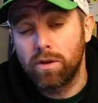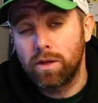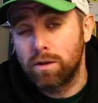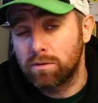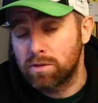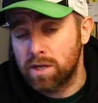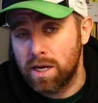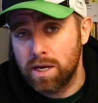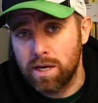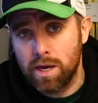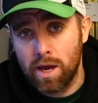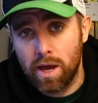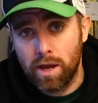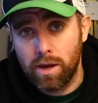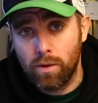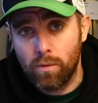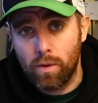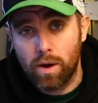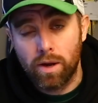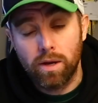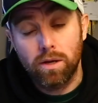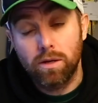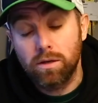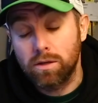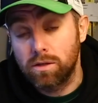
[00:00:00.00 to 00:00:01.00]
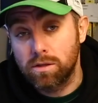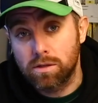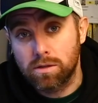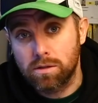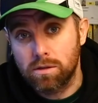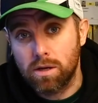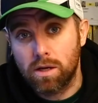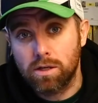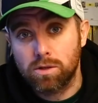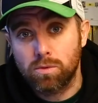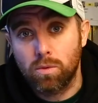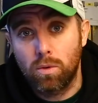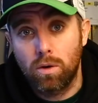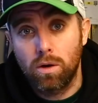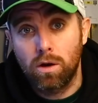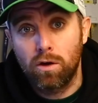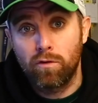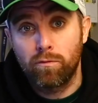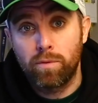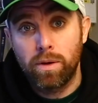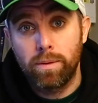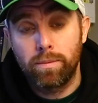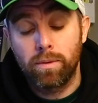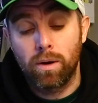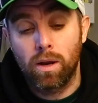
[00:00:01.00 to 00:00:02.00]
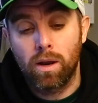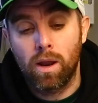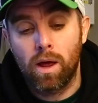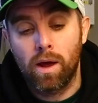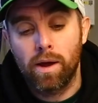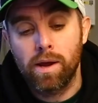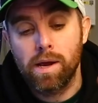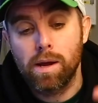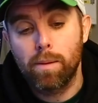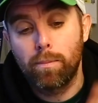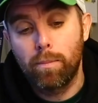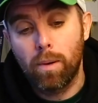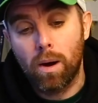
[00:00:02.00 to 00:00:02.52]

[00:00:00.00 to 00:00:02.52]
they'll take it anyway because that's what a lot of people are like.